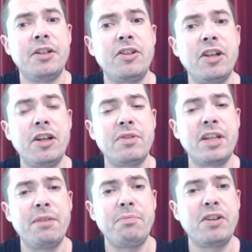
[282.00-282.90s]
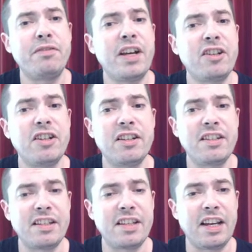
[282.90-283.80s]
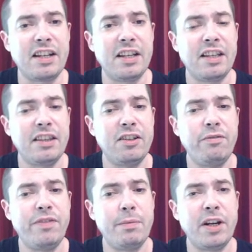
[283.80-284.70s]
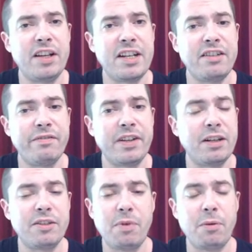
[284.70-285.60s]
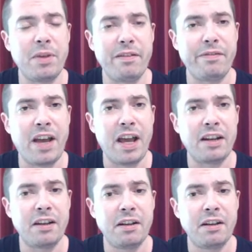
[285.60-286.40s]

Do you know what I'm saying? Because fashion does dictate. This whole feminization thing is probably a fad.